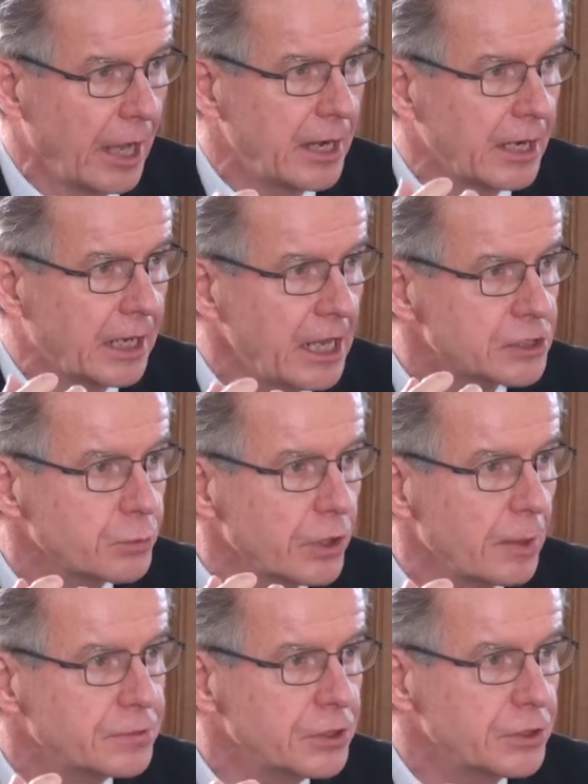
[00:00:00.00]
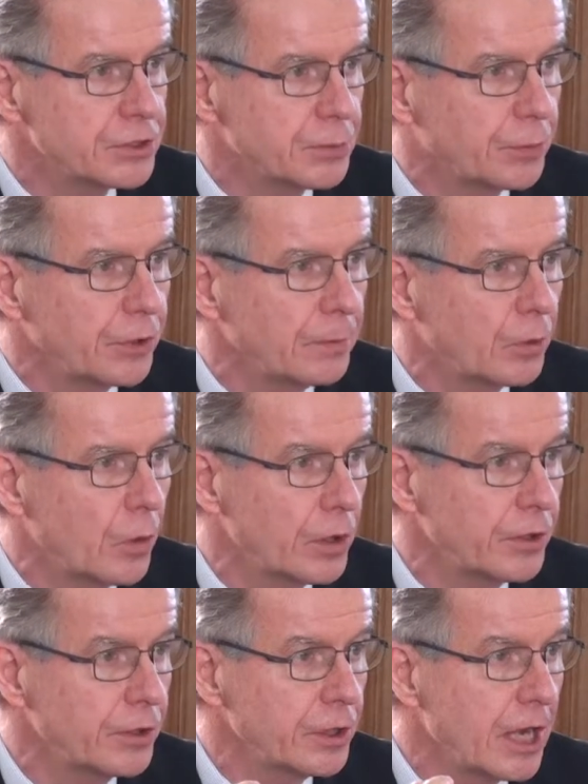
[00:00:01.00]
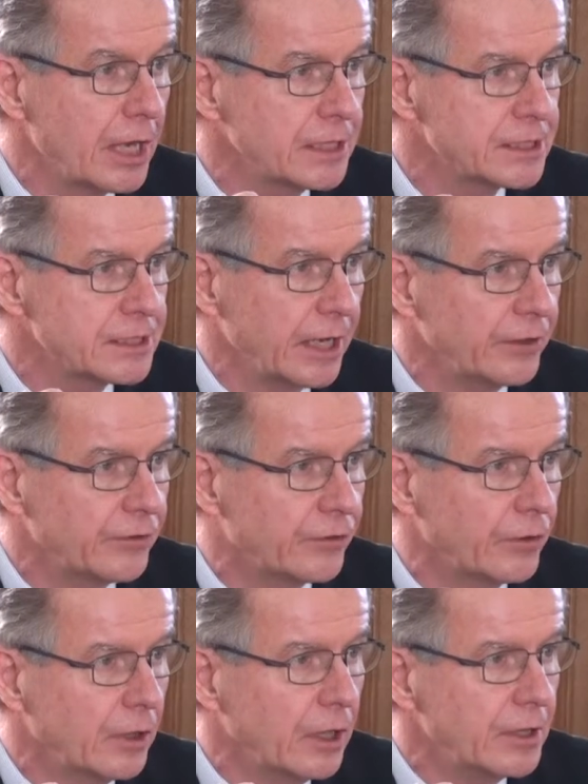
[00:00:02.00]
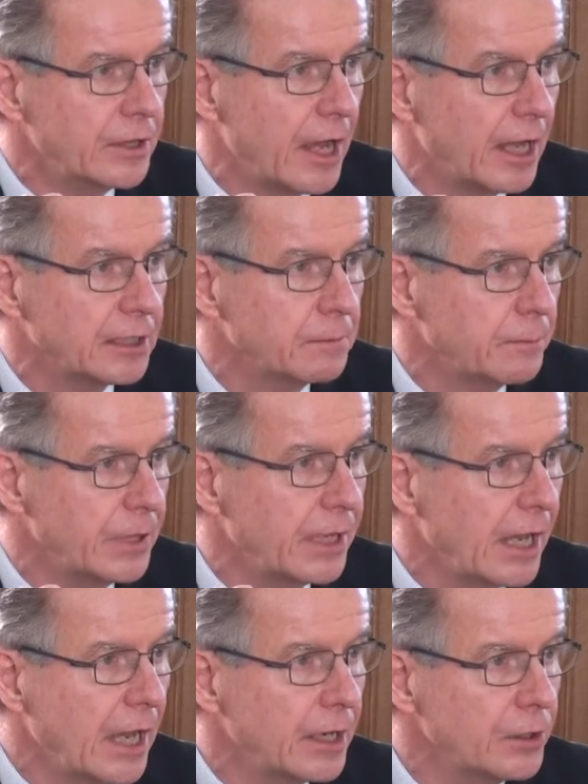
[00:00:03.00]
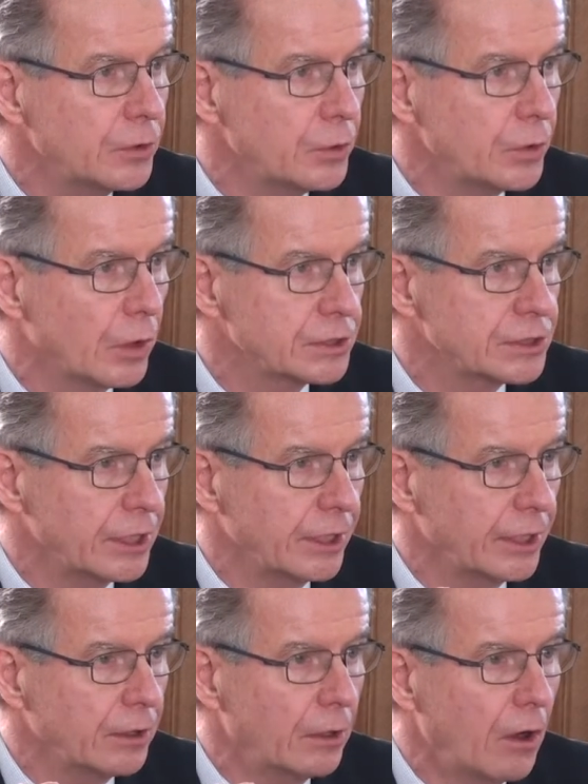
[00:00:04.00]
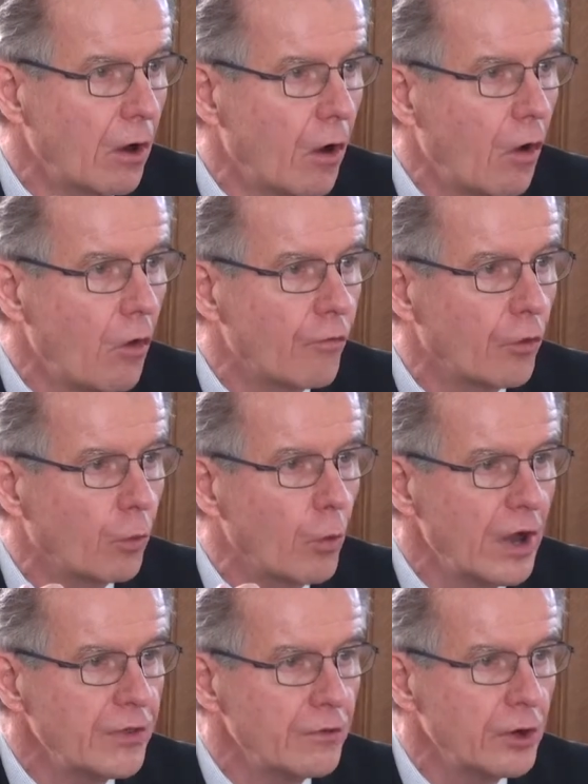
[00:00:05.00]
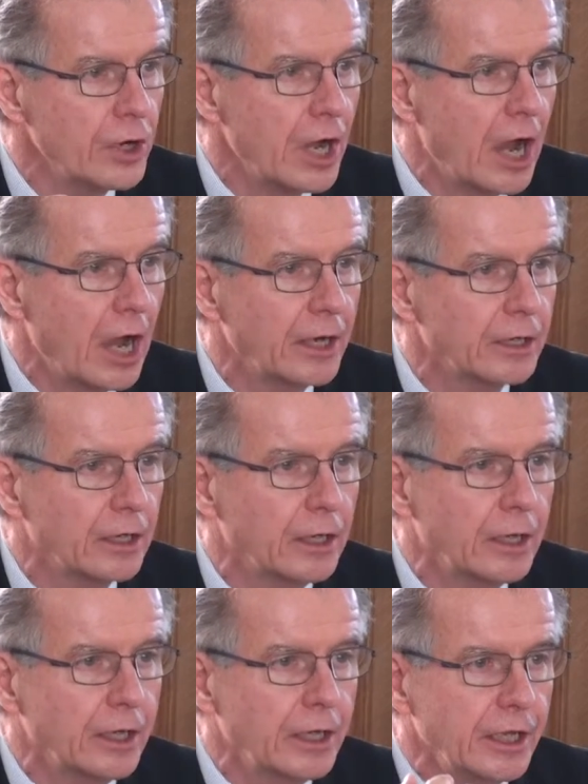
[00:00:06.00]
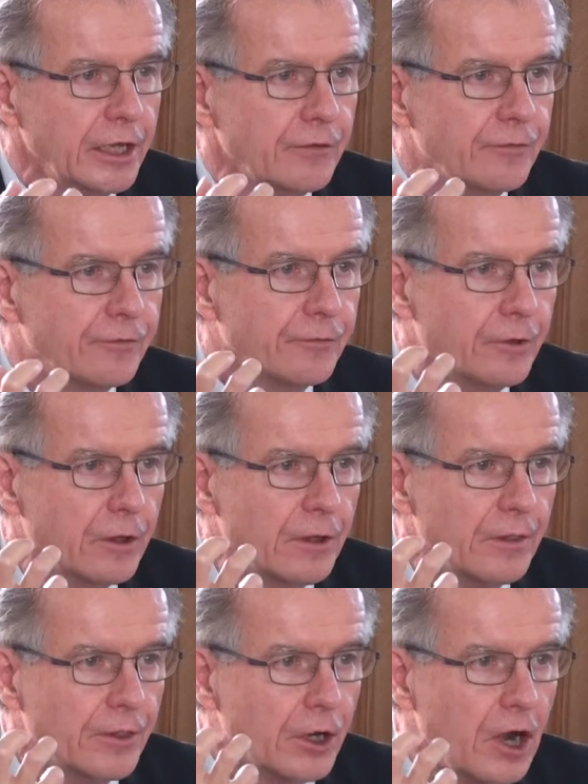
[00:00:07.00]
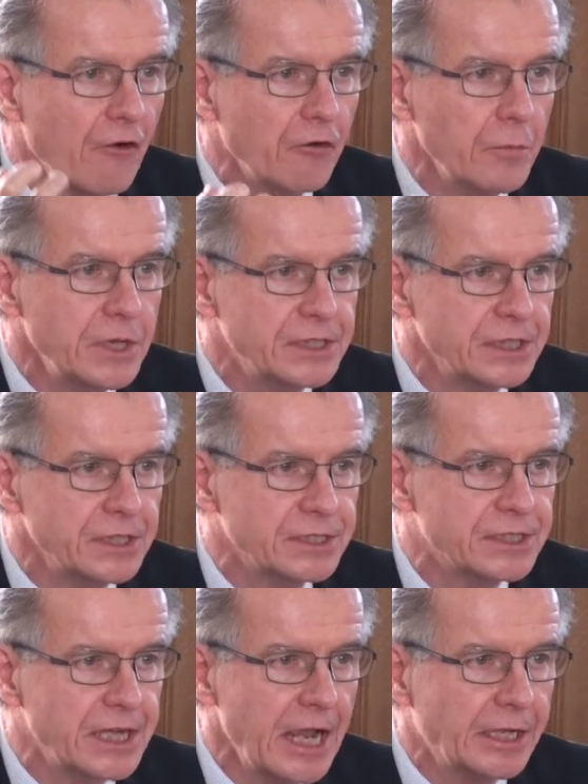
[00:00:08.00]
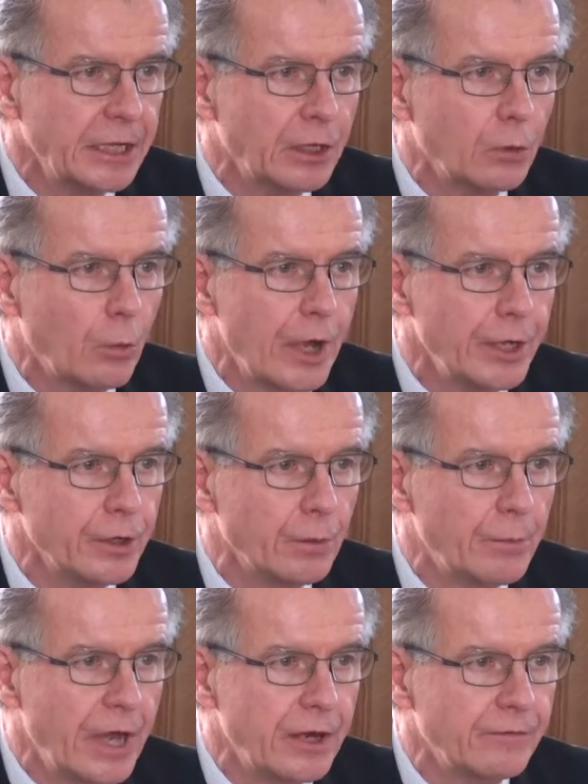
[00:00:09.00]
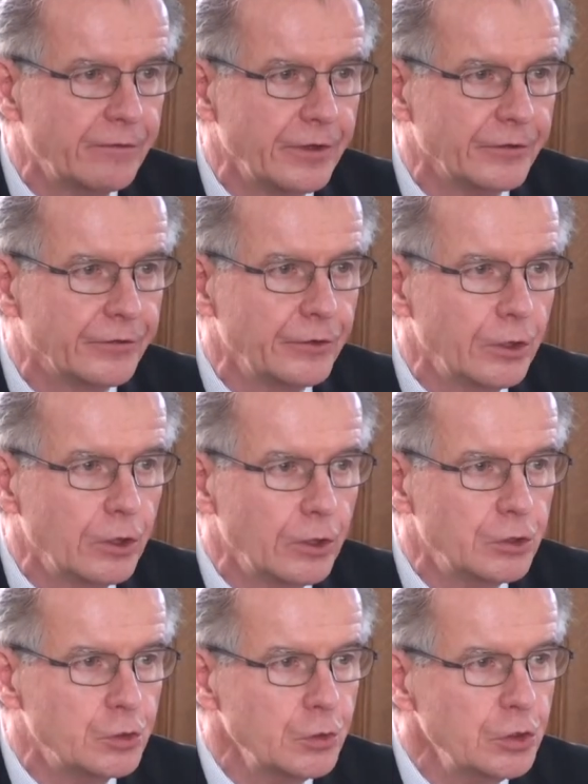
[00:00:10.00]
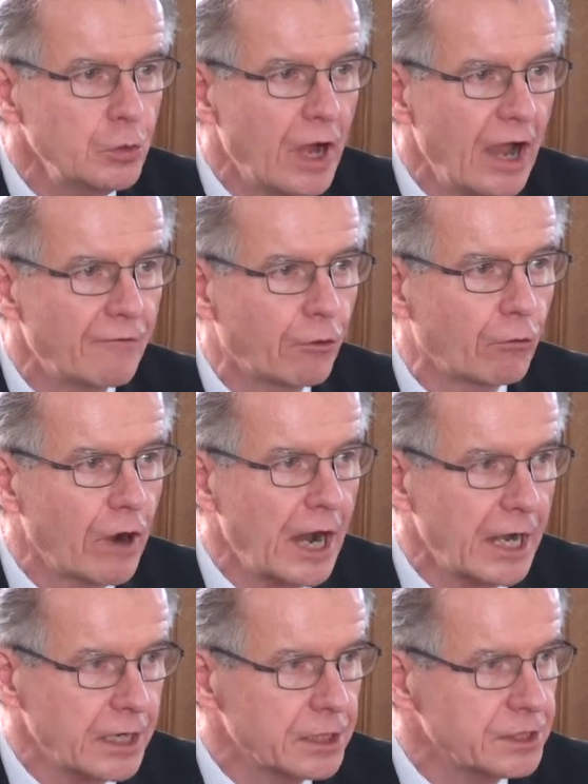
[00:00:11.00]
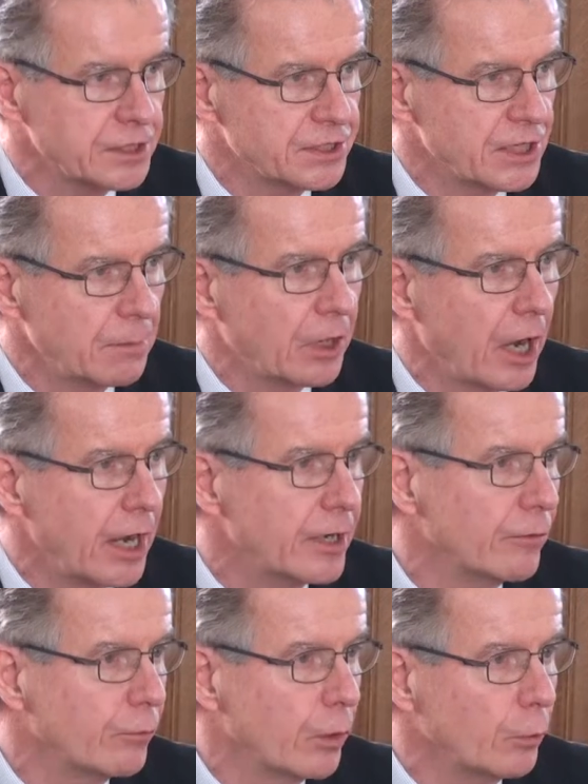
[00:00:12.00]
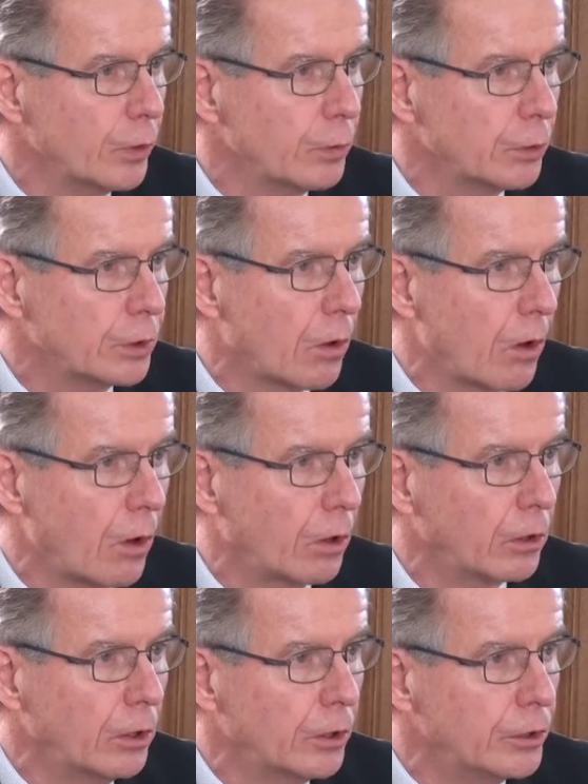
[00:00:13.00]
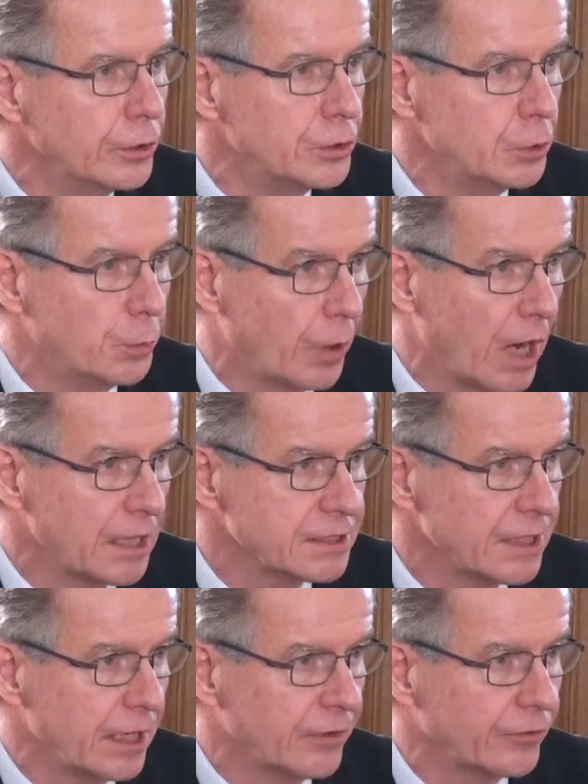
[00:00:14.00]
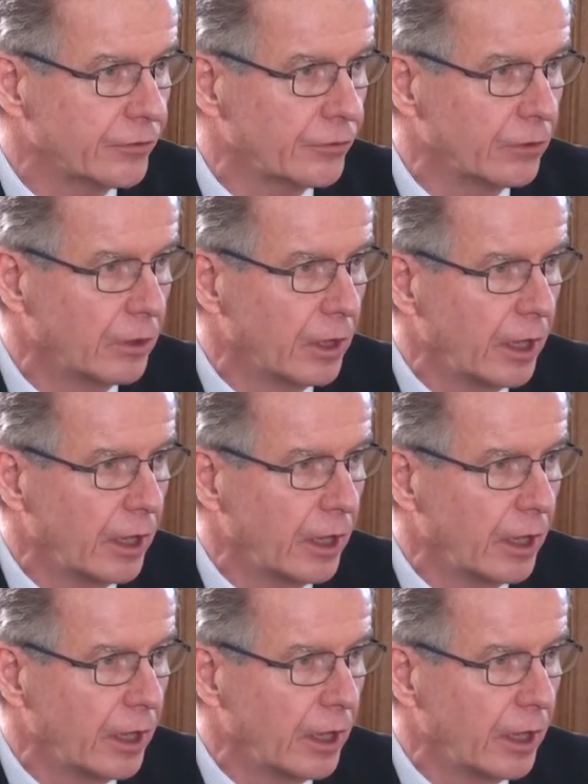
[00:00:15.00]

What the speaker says: And a case went up to the Supreme Court of the United States that began in New York City over whether or not, if the government is taking away your benefits, do you have a right to some kind of what we would call due process?